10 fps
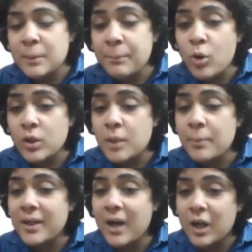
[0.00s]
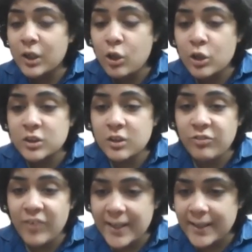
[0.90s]
supported by
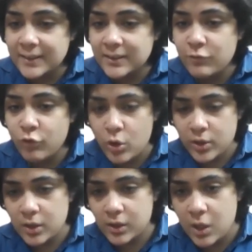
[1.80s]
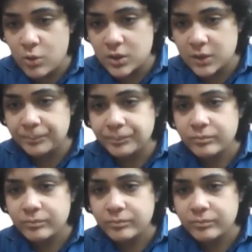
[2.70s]
archaeological findings and foreign accounts.